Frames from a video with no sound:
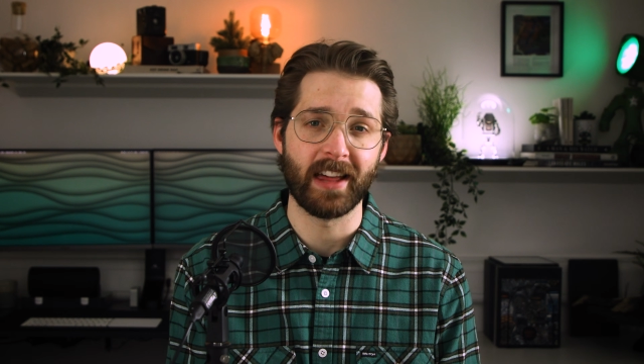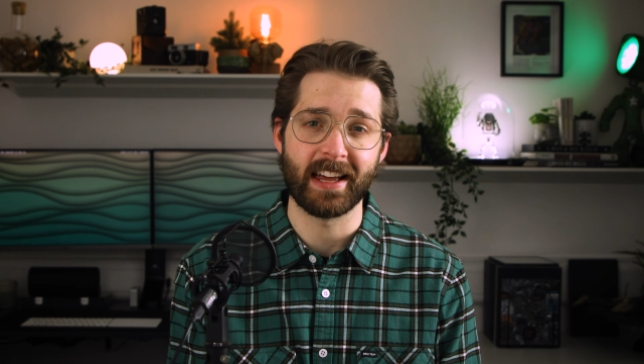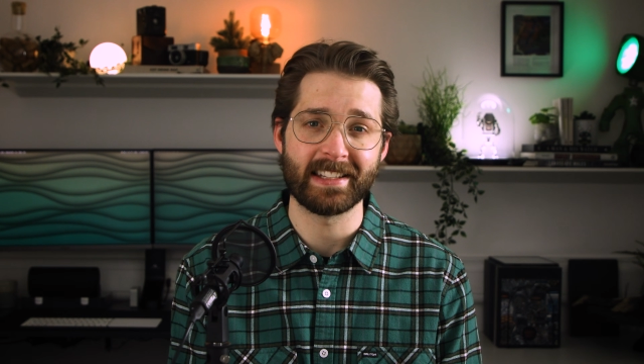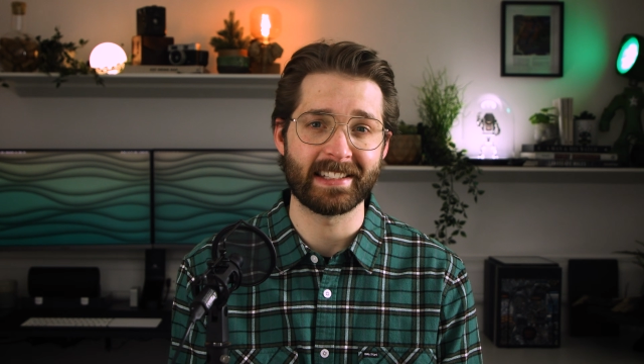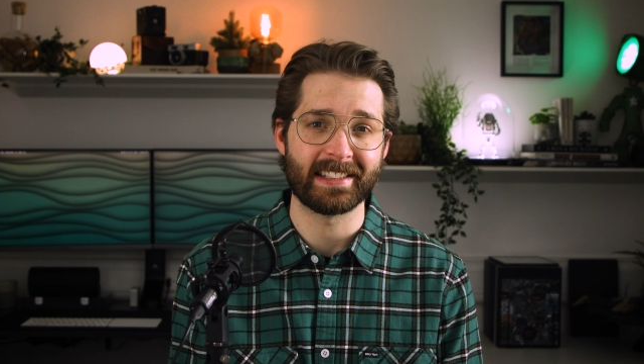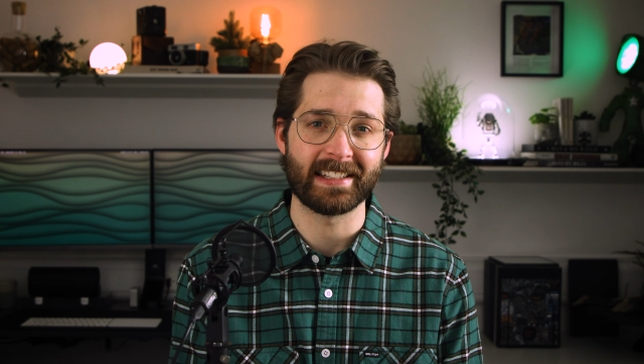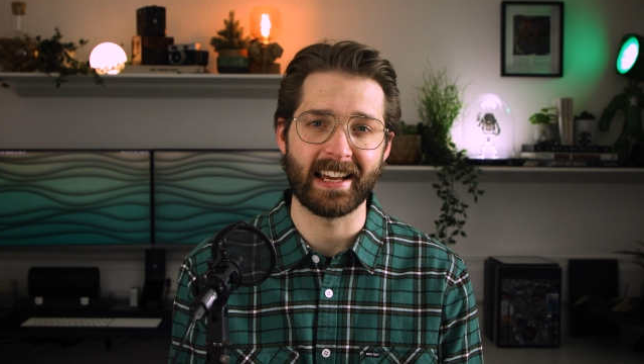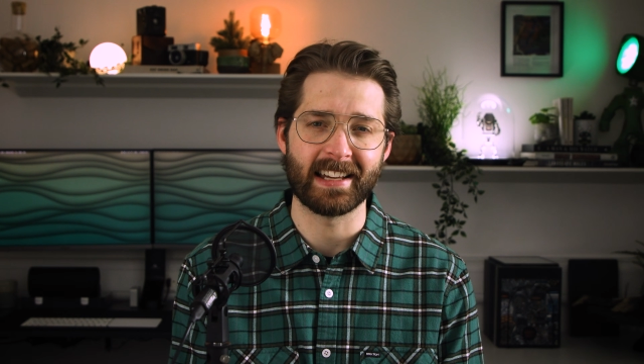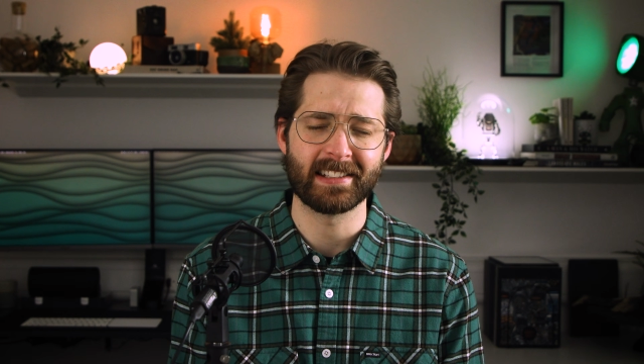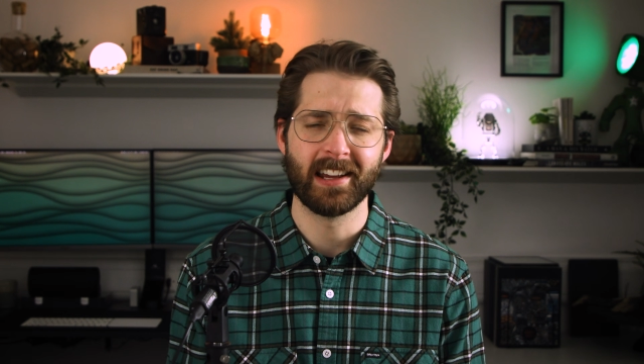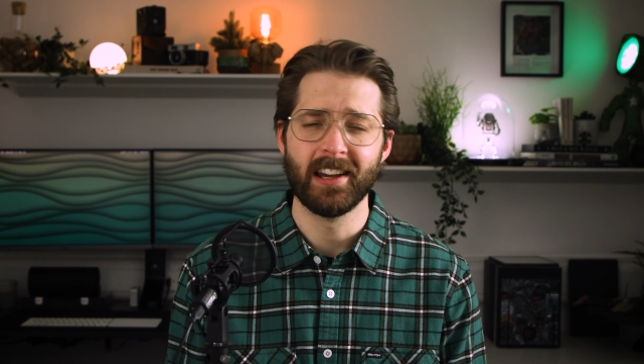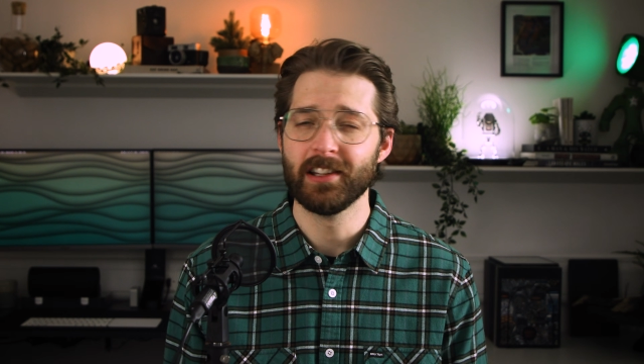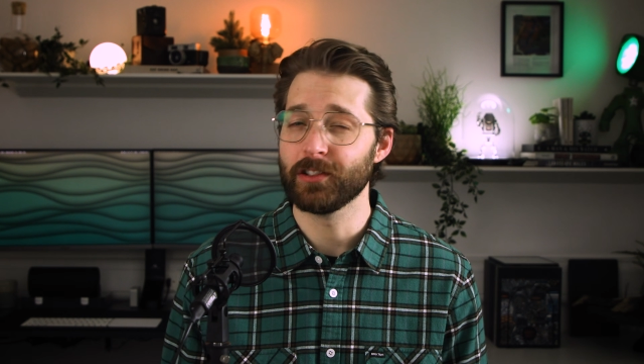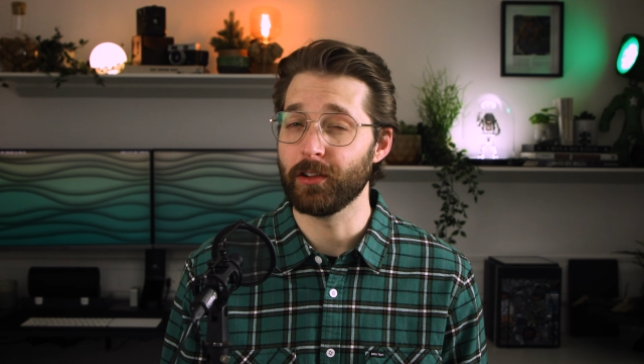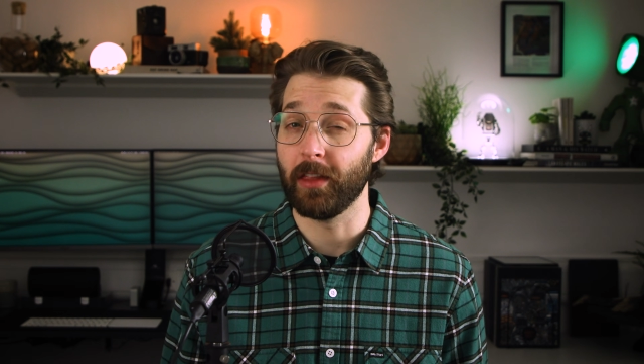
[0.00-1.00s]
their success,
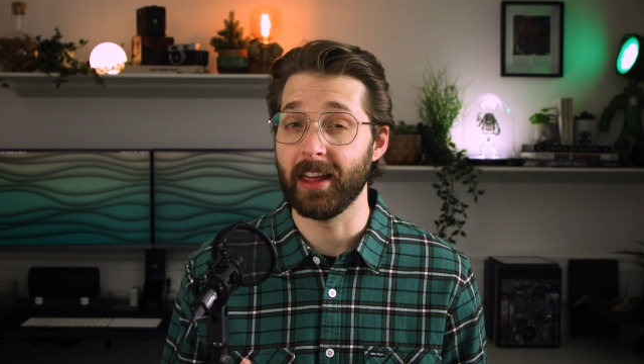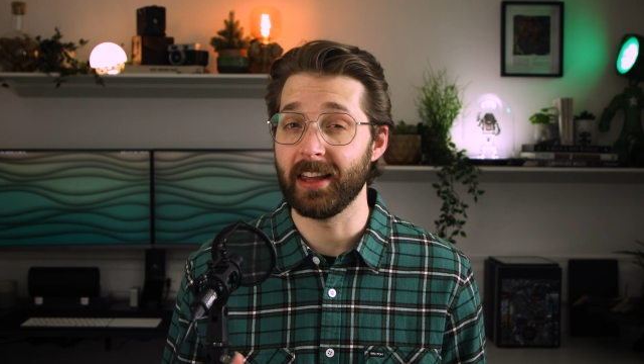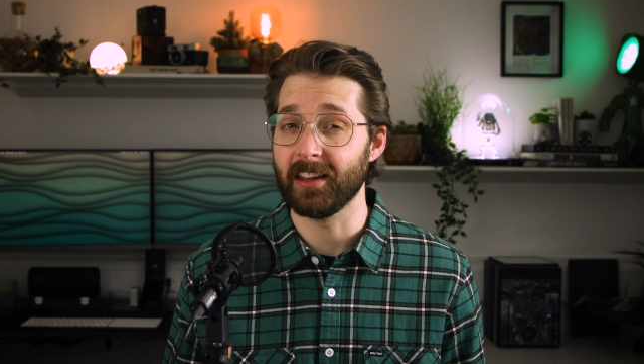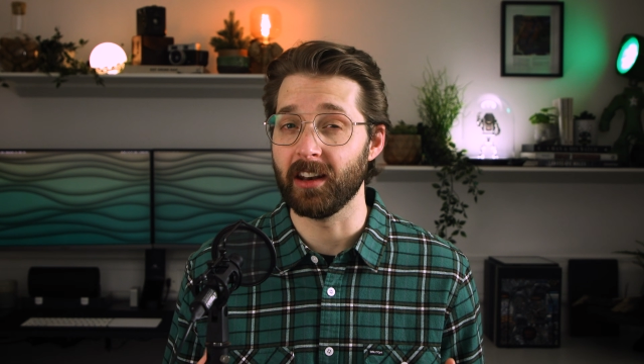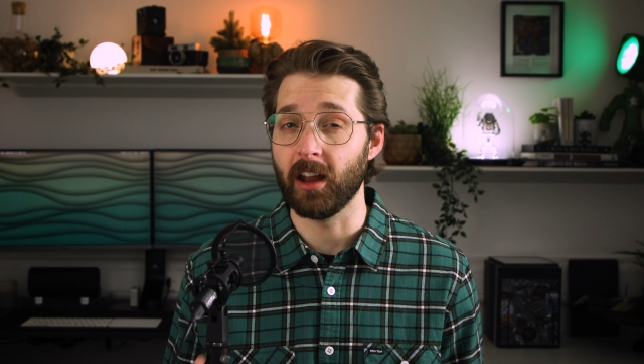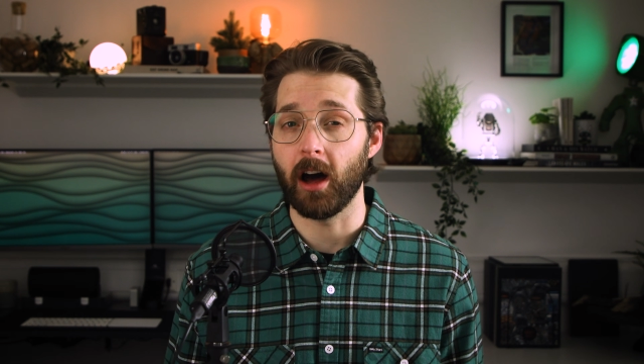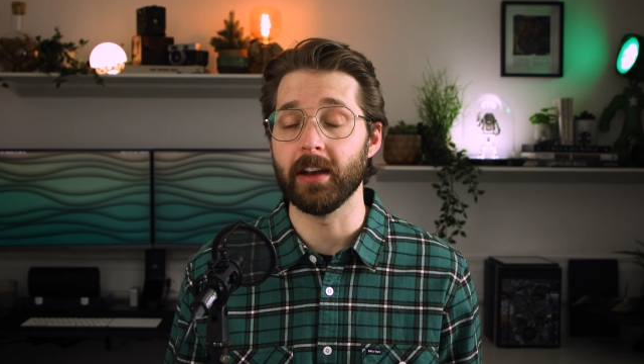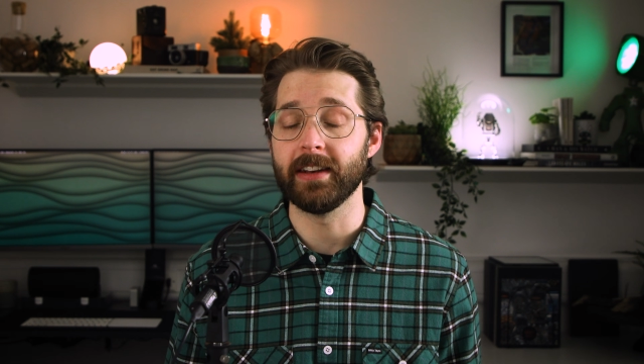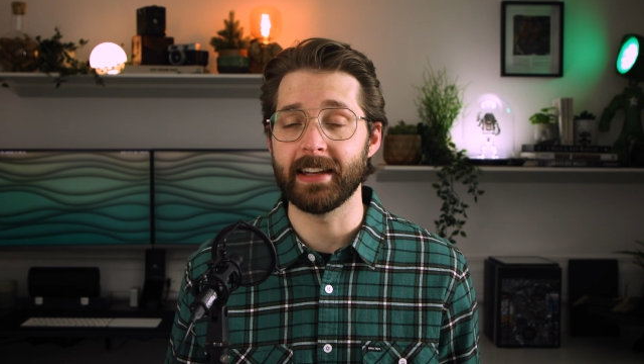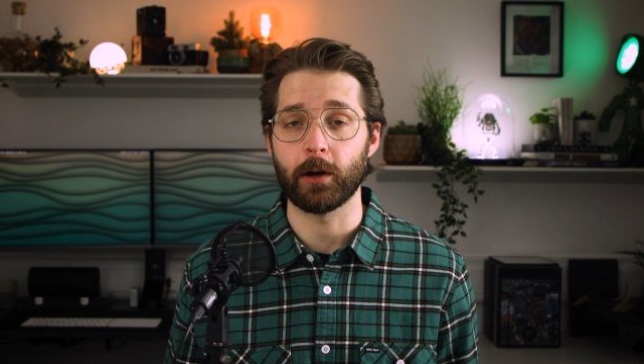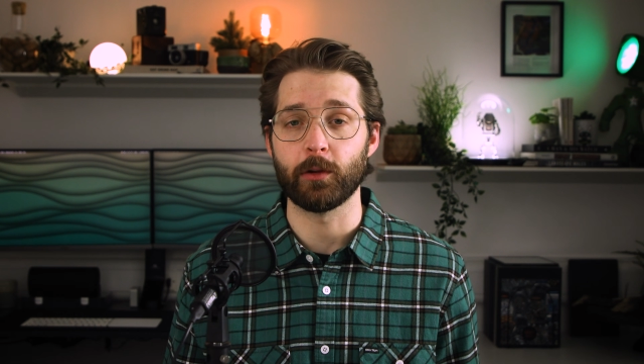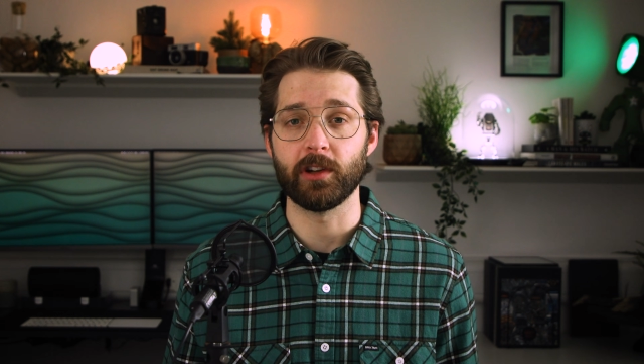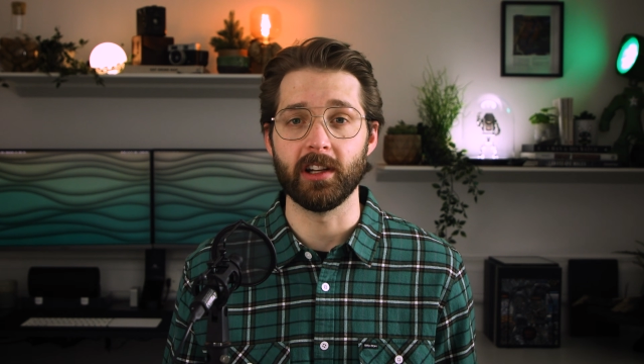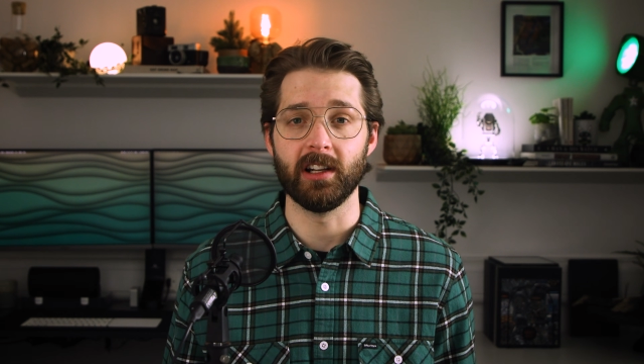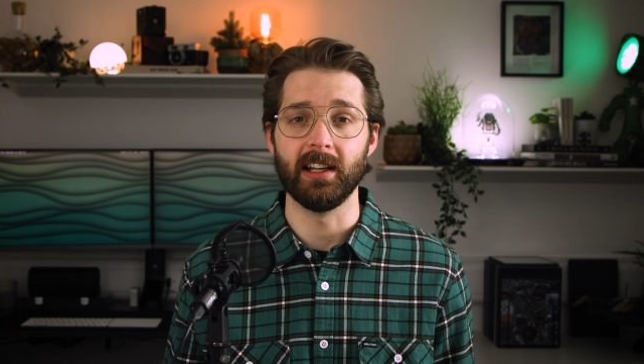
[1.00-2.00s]
so they can
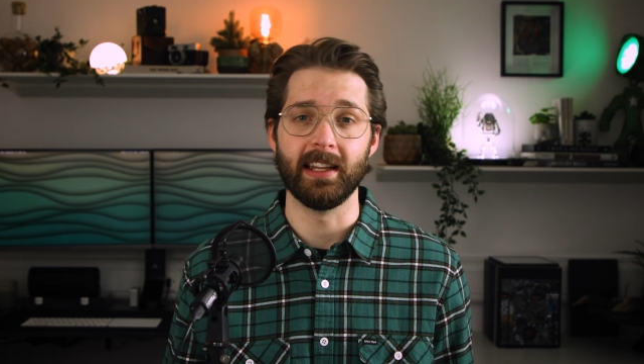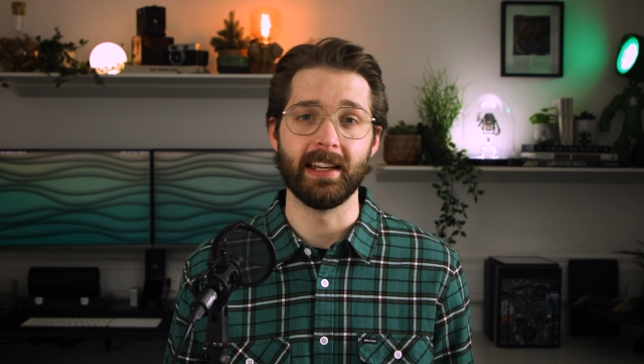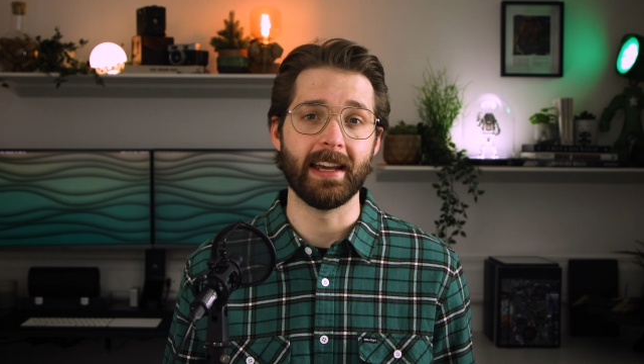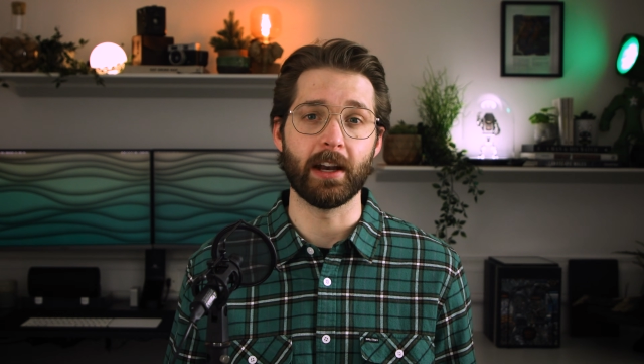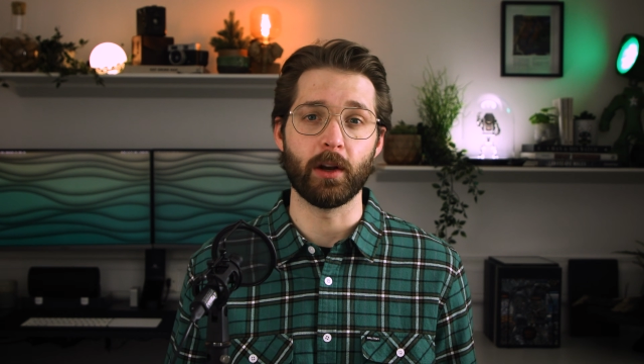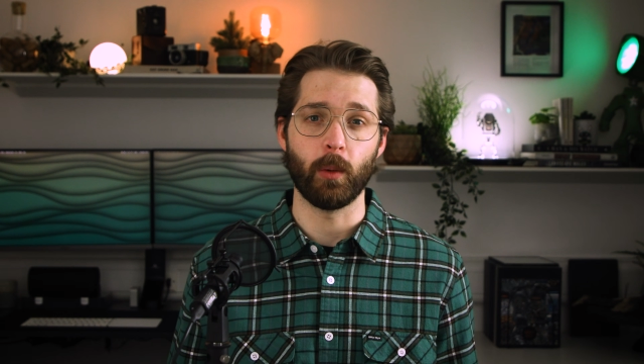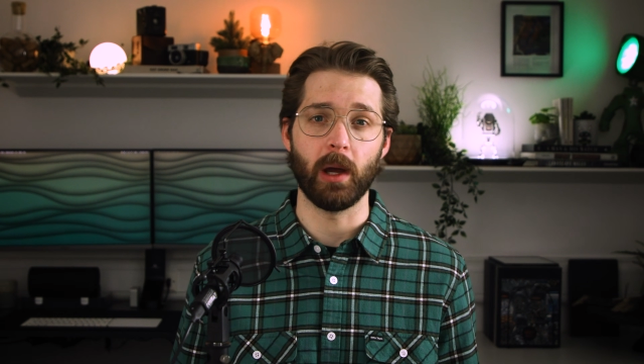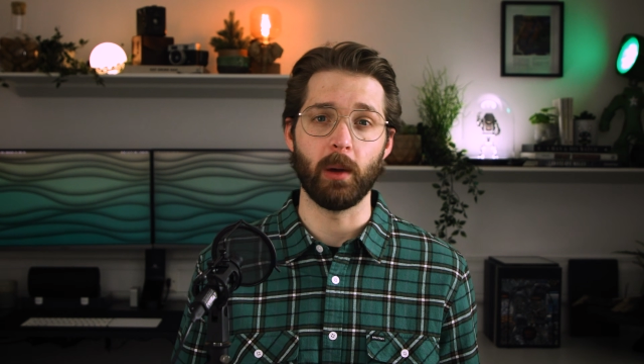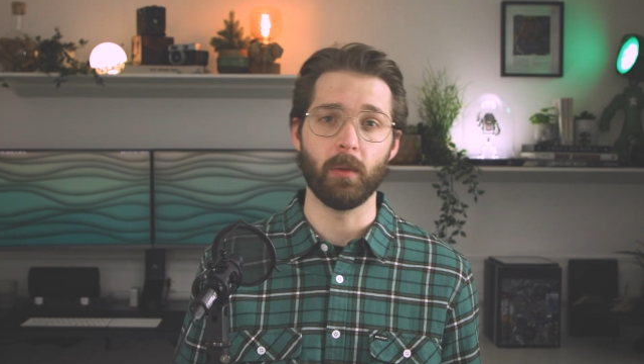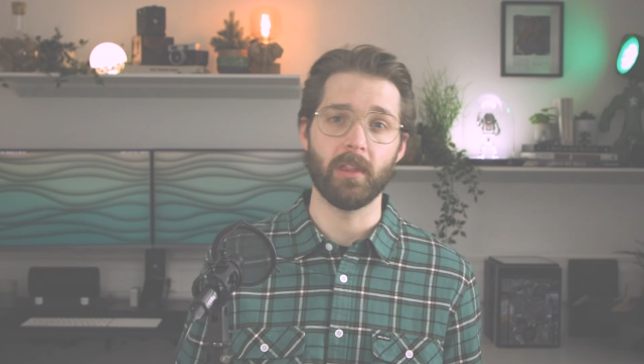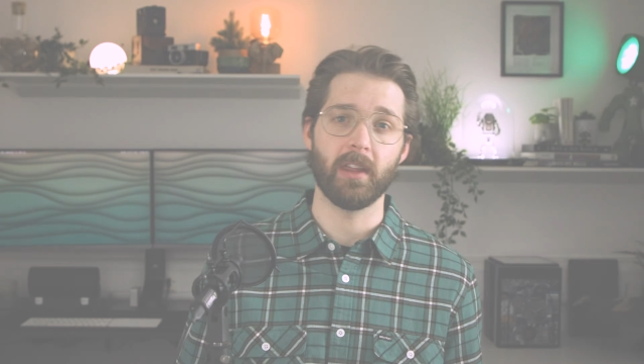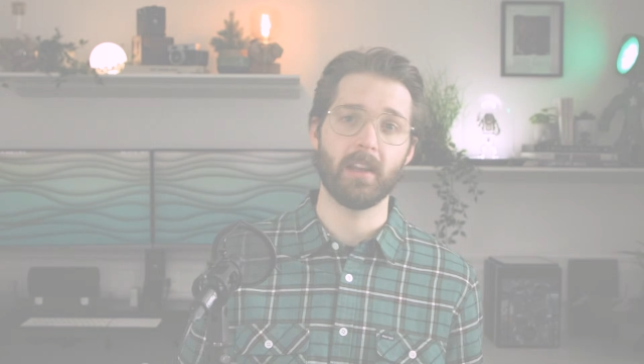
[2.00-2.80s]
undoubtedly get away with